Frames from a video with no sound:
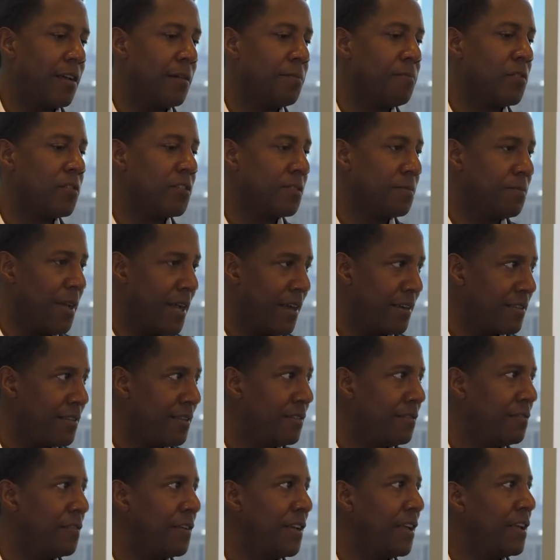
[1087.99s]
a
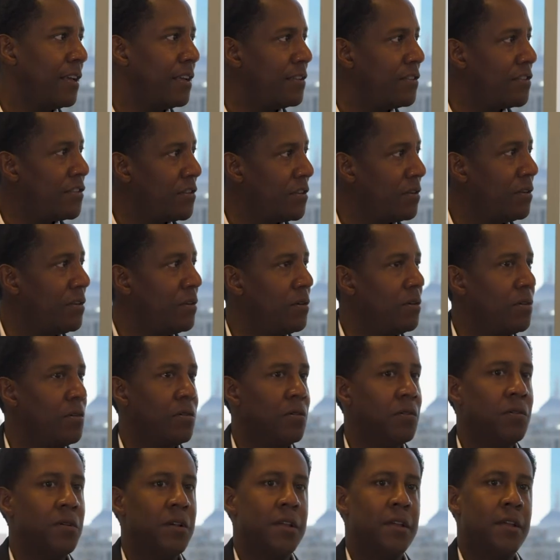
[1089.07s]
perspective
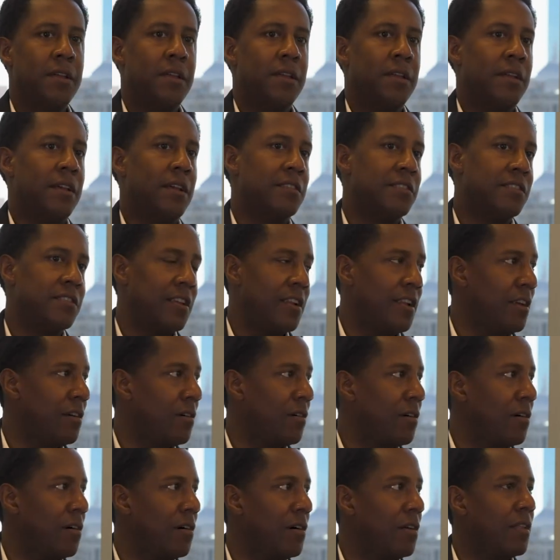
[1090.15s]
into a city
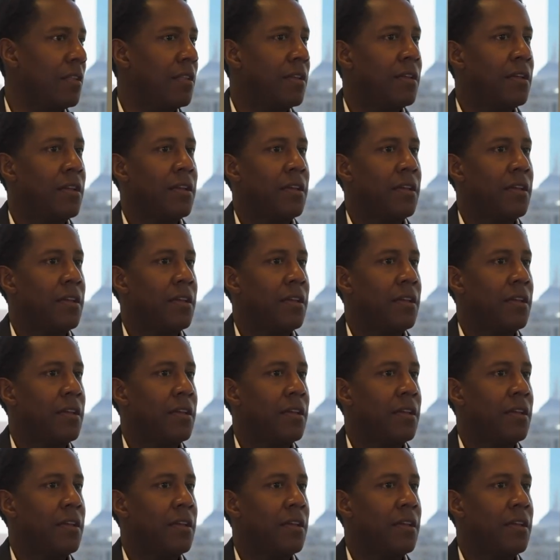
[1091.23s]
hall,